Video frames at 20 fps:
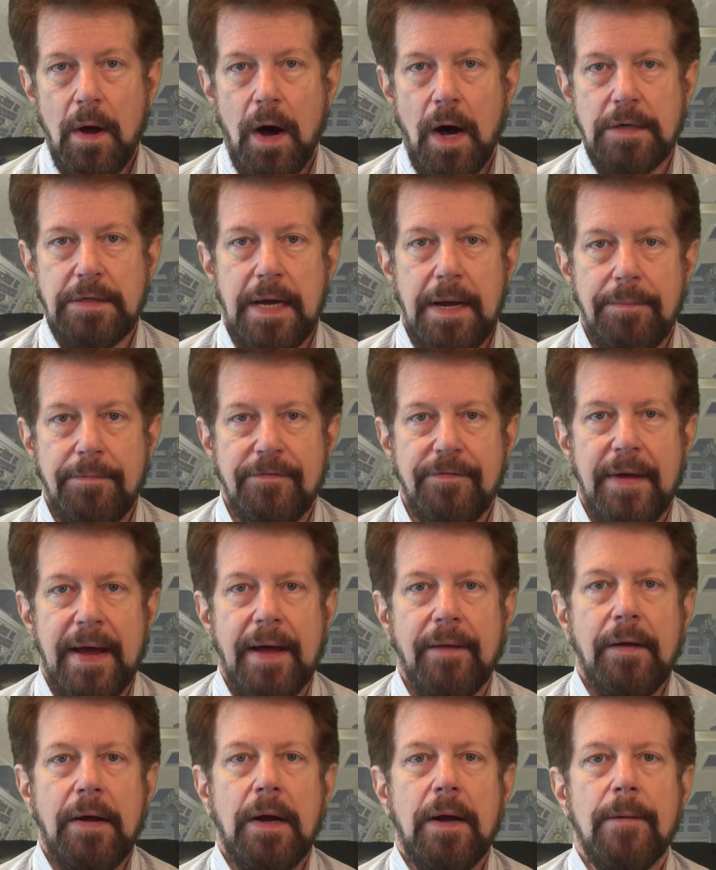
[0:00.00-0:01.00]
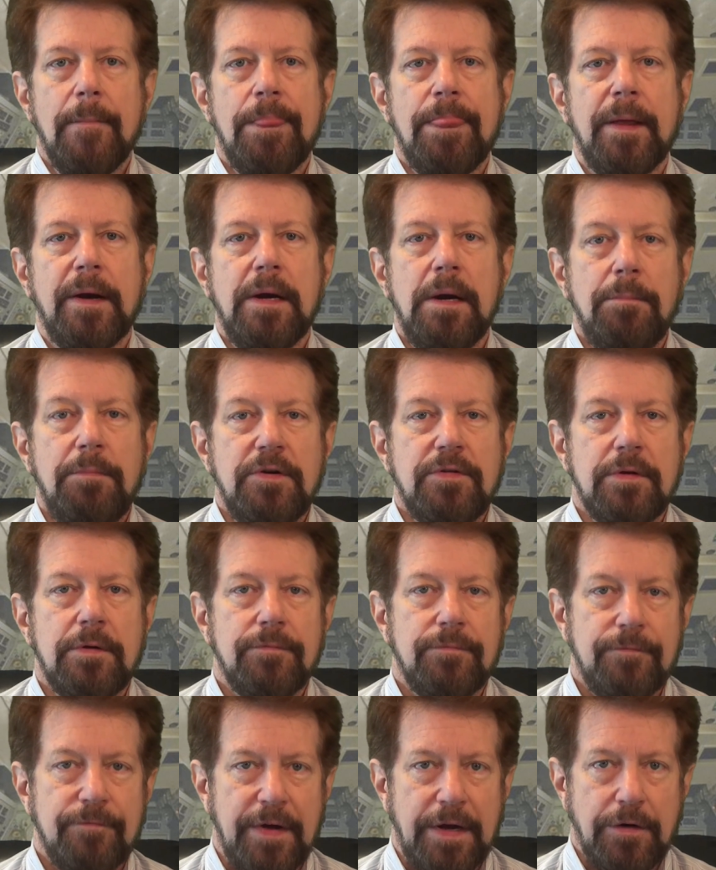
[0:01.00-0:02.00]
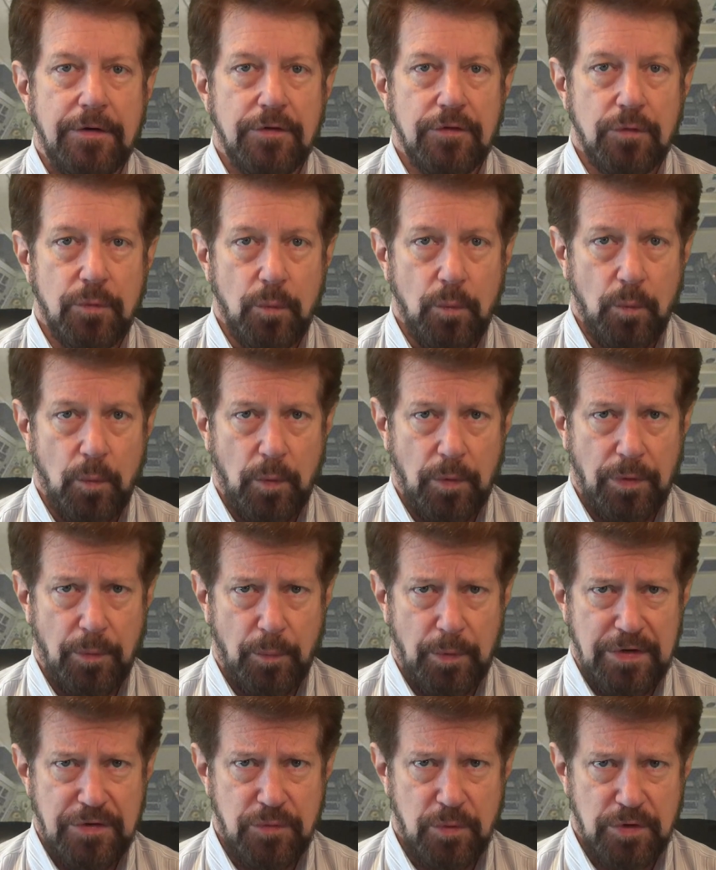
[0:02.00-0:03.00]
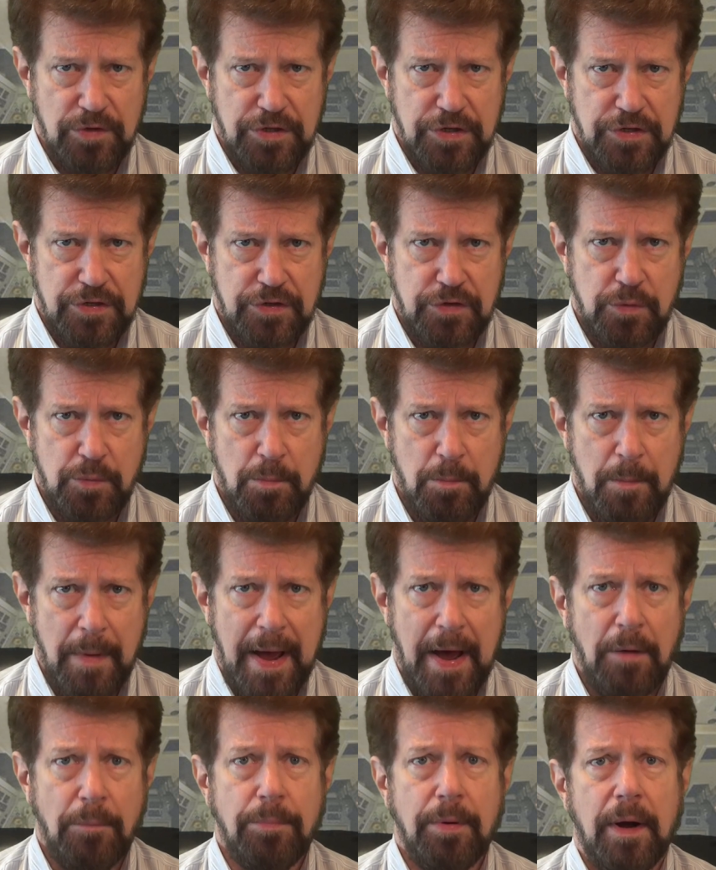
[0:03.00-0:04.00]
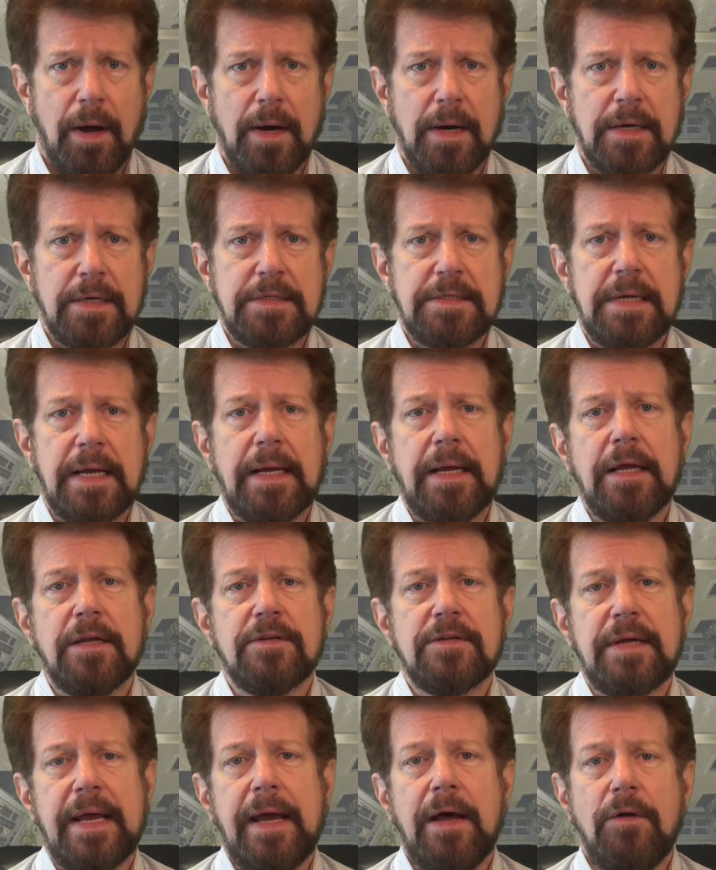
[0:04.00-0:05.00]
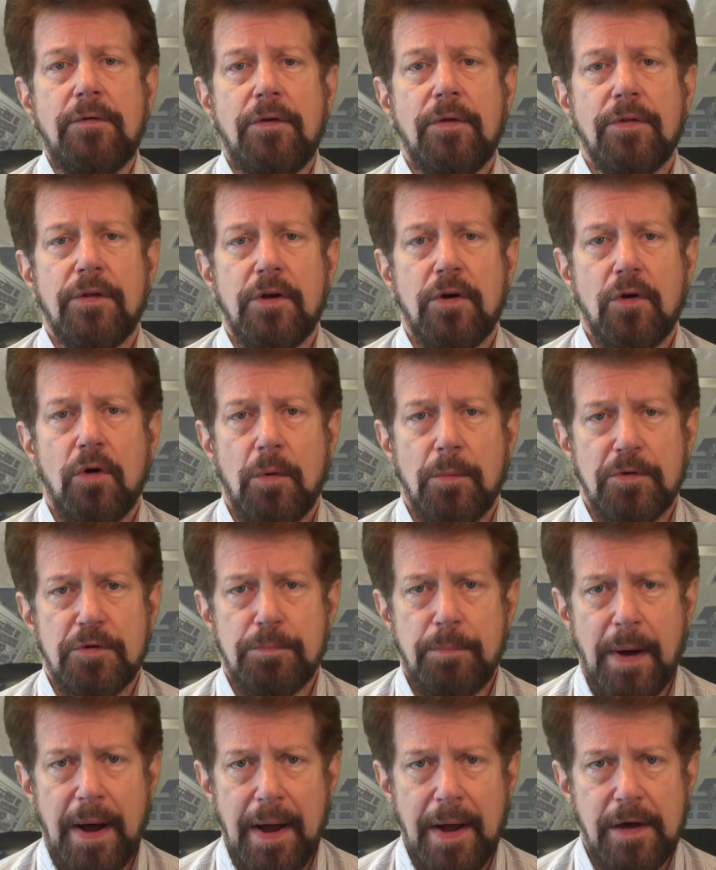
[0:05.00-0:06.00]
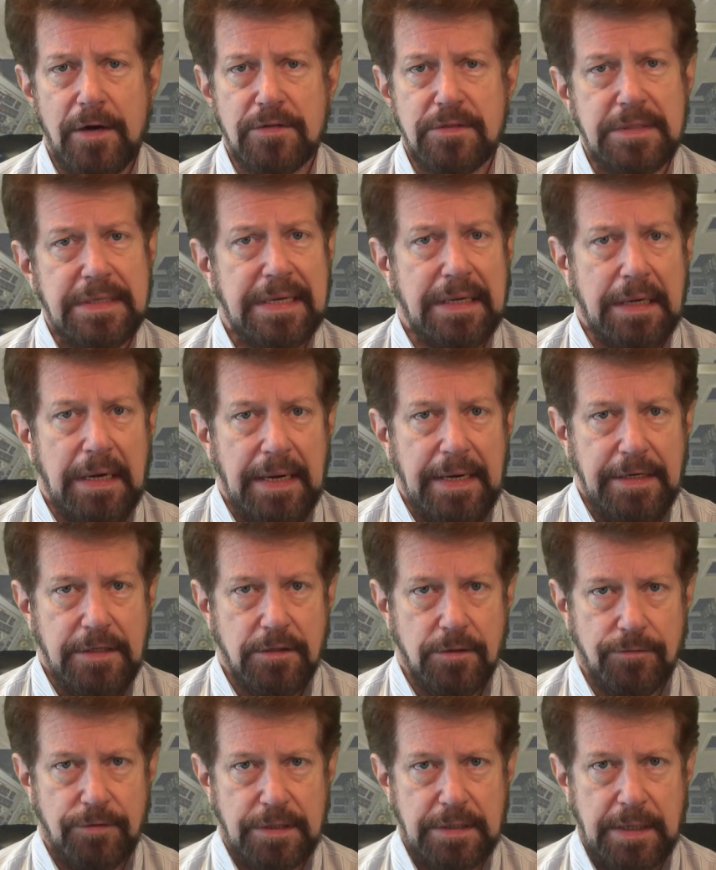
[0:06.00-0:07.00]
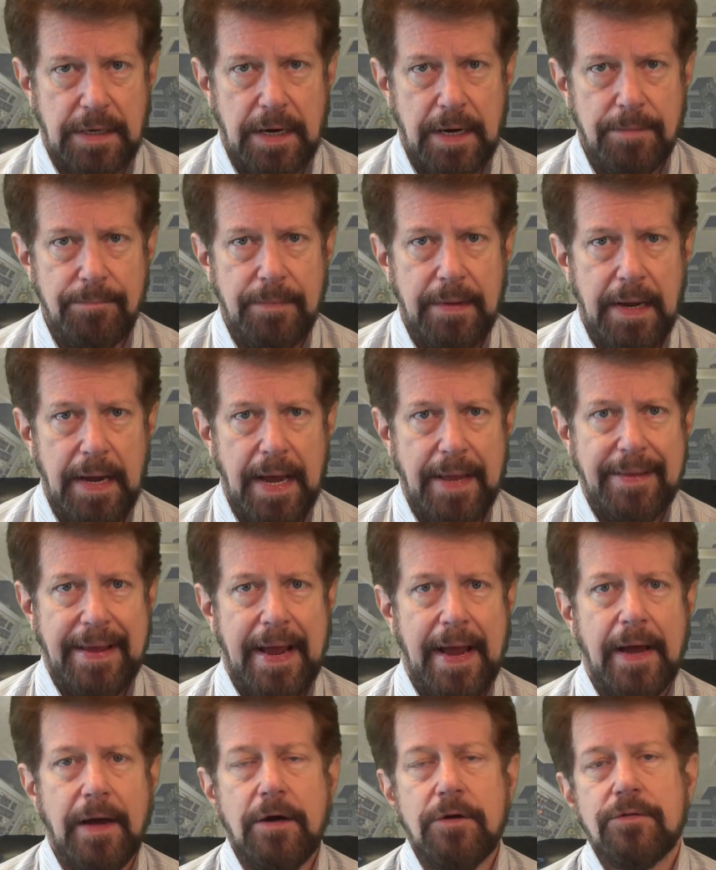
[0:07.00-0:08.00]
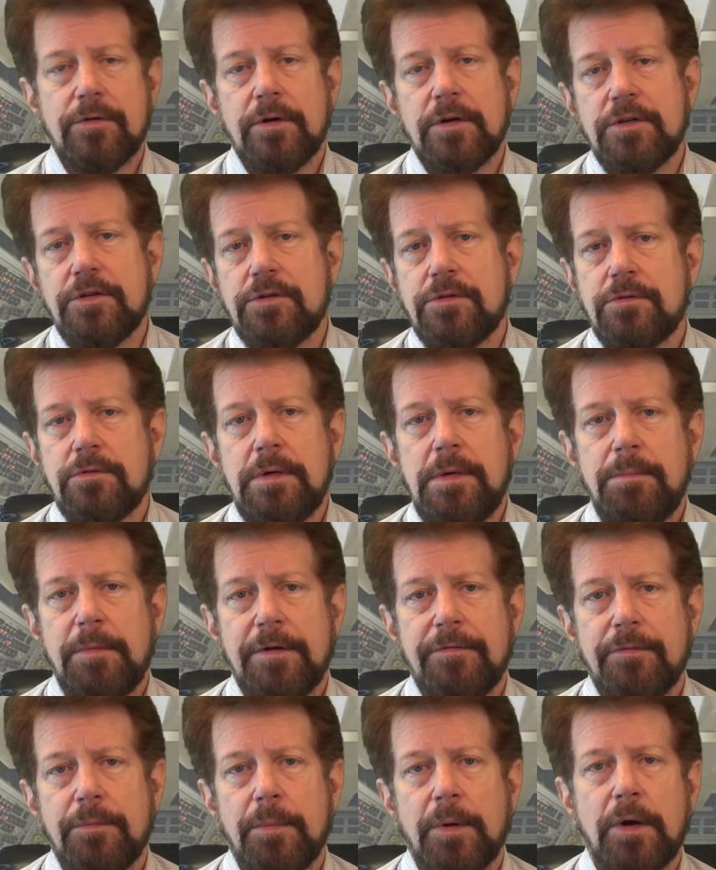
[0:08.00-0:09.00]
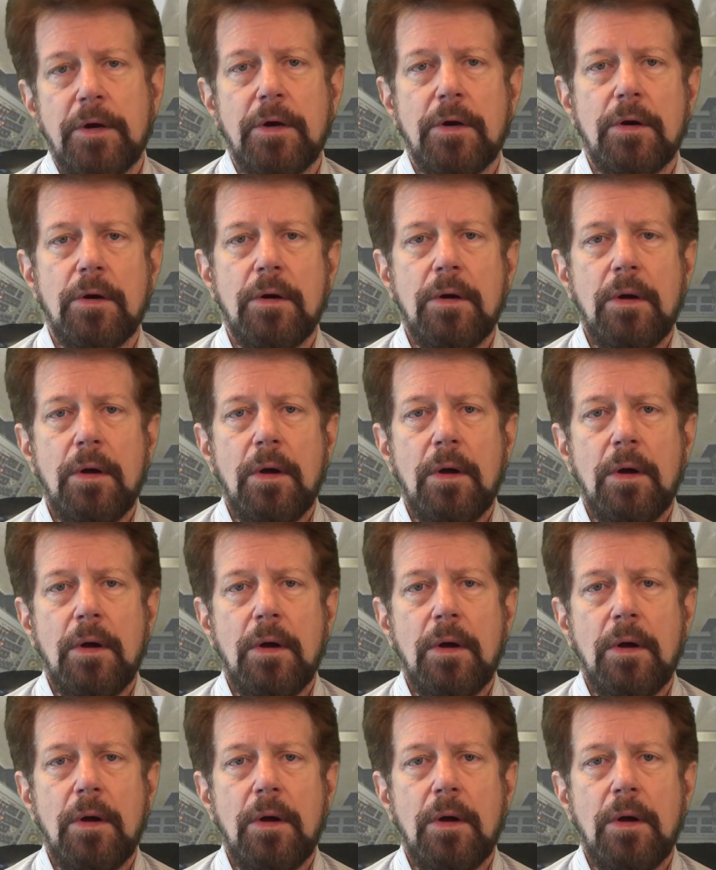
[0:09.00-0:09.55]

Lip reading: On top of that, the numbers of vendors with the resources to mount products that can scale to the enormous piles declines over time, and the hackers are extremely familiar